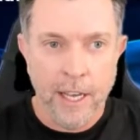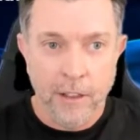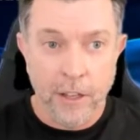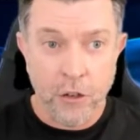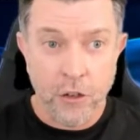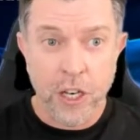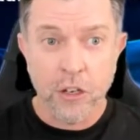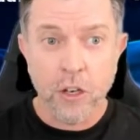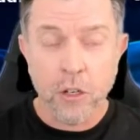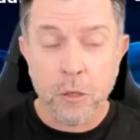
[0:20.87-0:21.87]
The
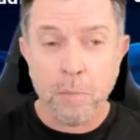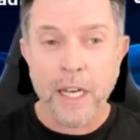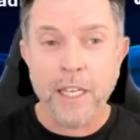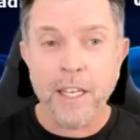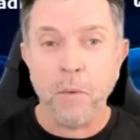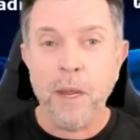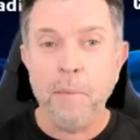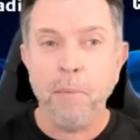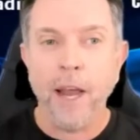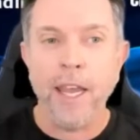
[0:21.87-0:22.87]
digital space that
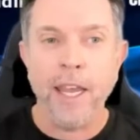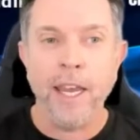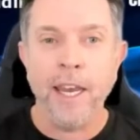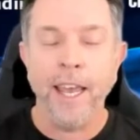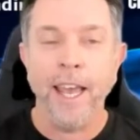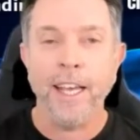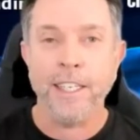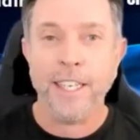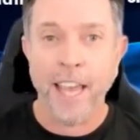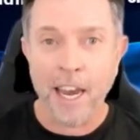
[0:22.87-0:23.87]
we play in
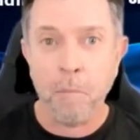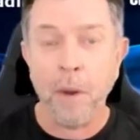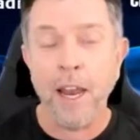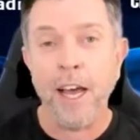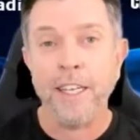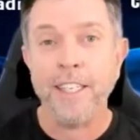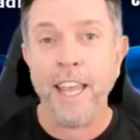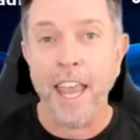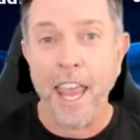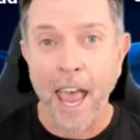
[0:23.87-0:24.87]
has cannibalized
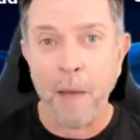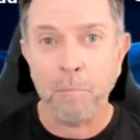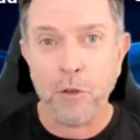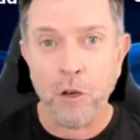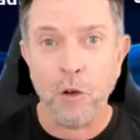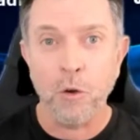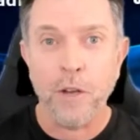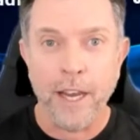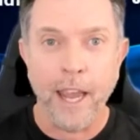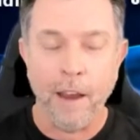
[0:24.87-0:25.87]

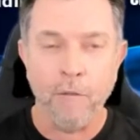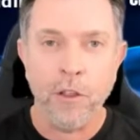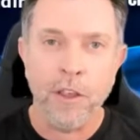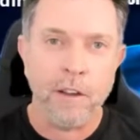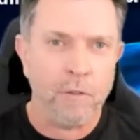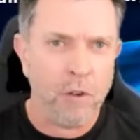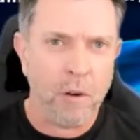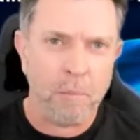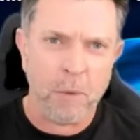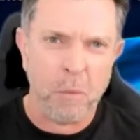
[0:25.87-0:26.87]
absolutely everything
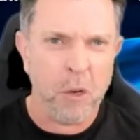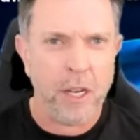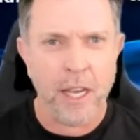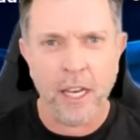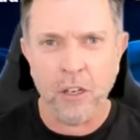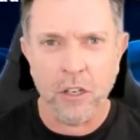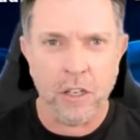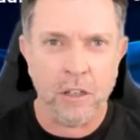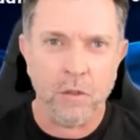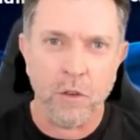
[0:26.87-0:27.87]
from
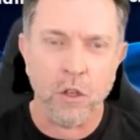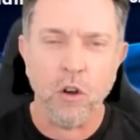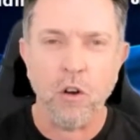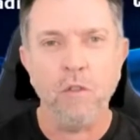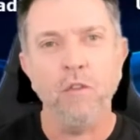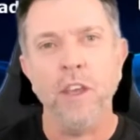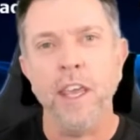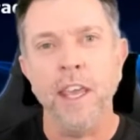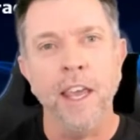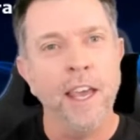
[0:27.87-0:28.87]
communications,
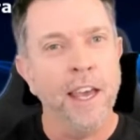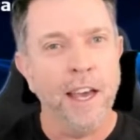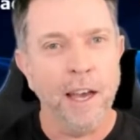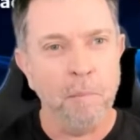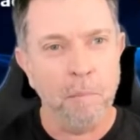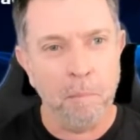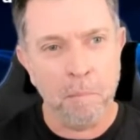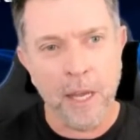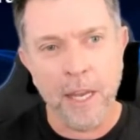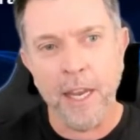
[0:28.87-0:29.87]
photography,
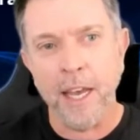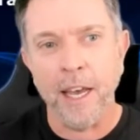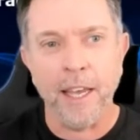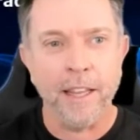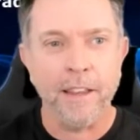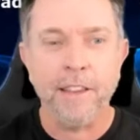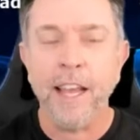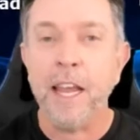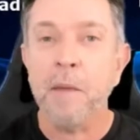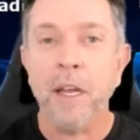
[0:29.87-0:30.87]
media,
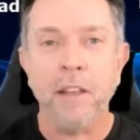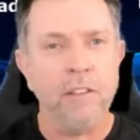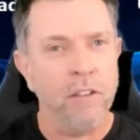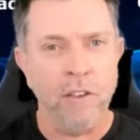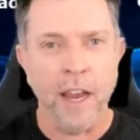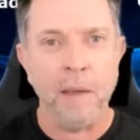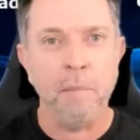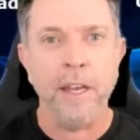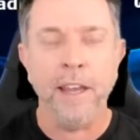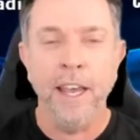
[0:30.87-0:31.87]
entertainment, you
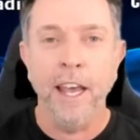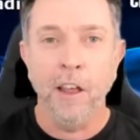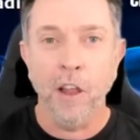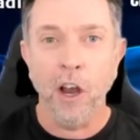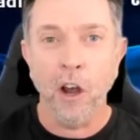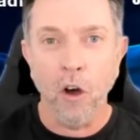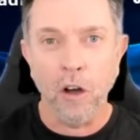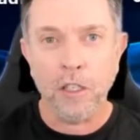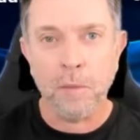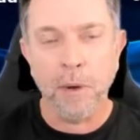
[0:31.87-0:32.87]
name it. The
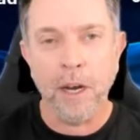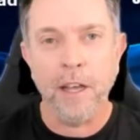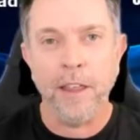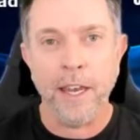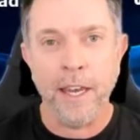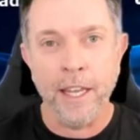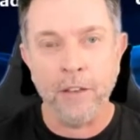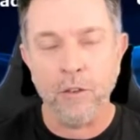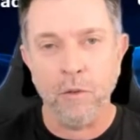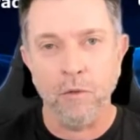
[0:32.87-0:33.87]
last pillar that
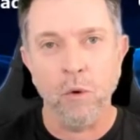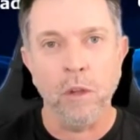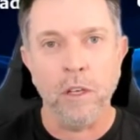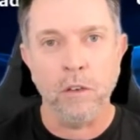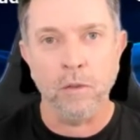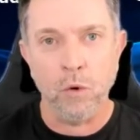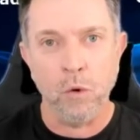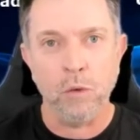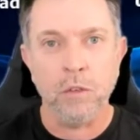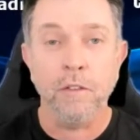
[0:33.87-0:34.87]
needs to fall is, of
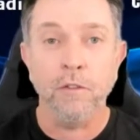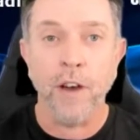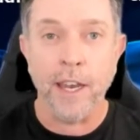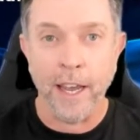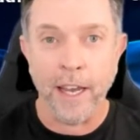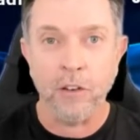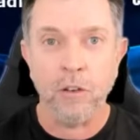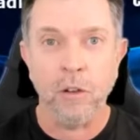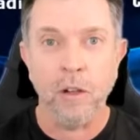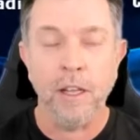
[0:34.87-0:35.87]
course, the
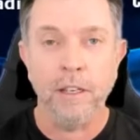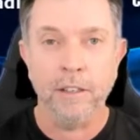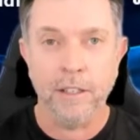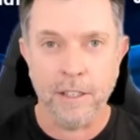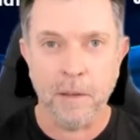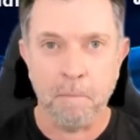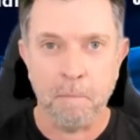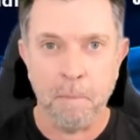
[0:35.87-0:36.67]
financial system.